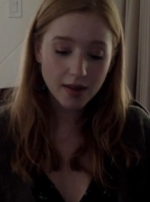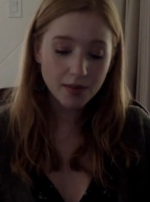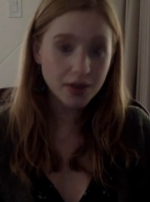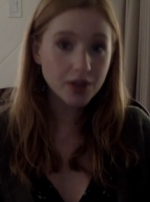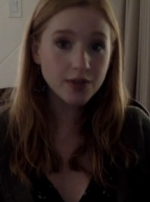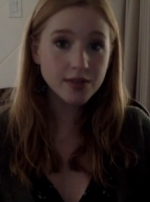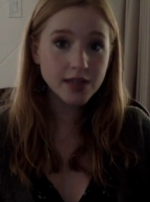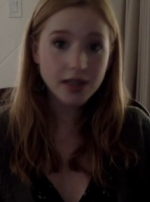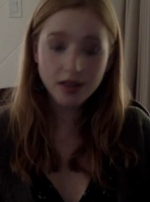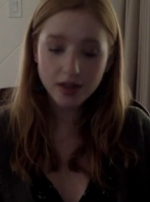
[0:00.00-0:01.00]
but
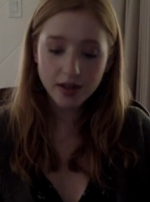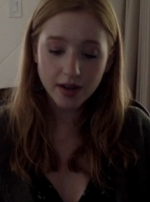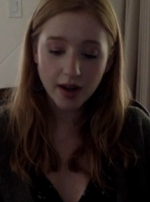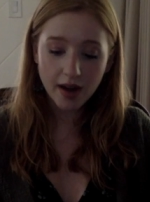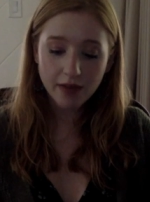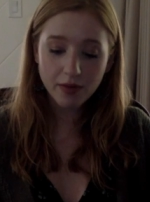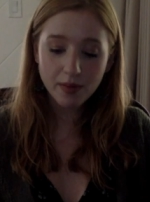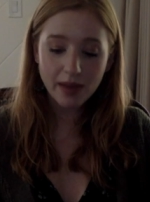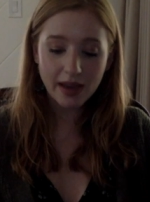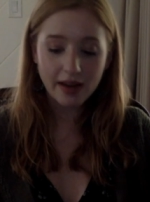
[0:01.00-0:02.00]
Houston could not
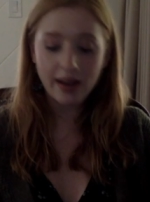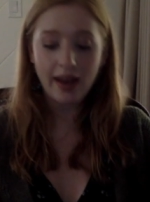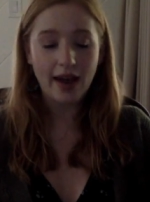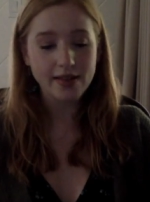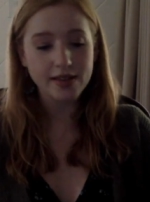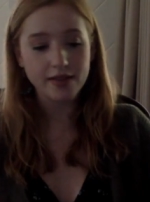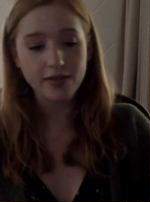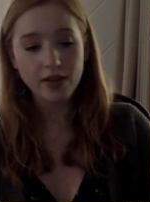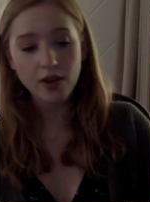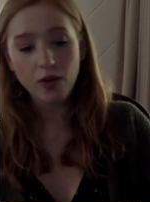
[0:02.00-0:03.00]
remain inactive
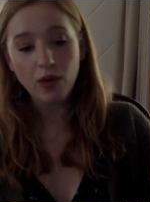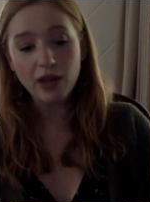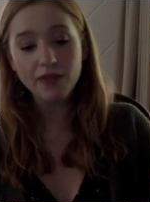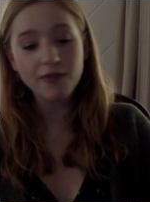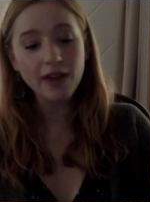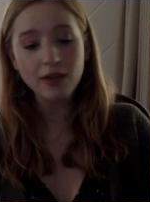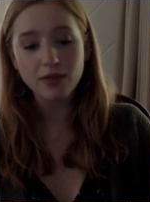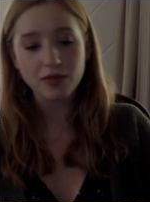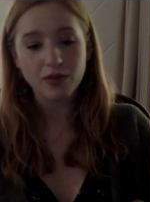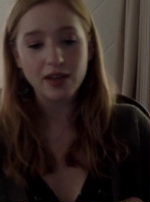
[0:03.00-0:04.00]
while a fight
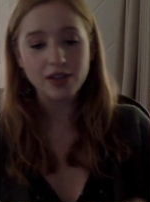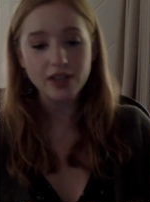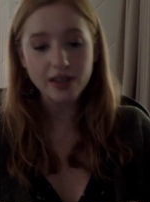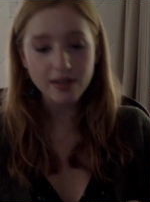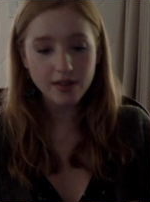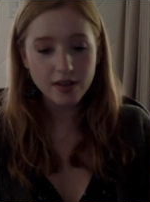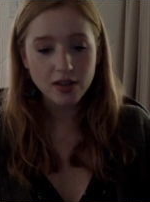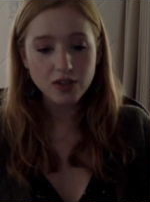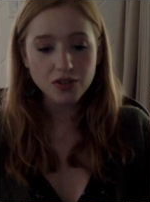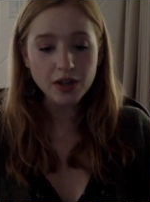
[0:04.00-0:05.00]
was raging.
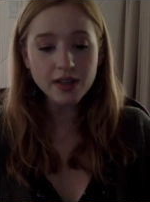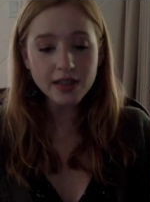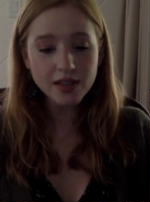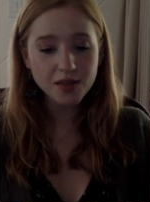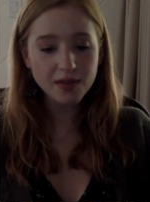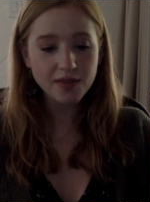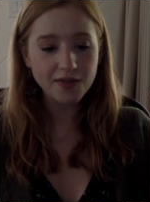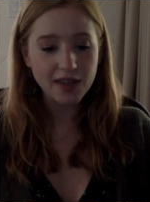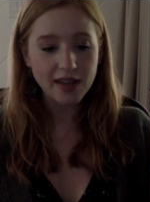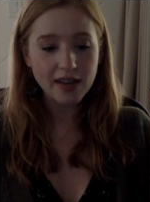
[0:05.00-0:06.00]
Struggling to his
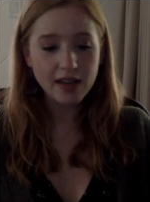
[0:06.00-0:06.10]
feet,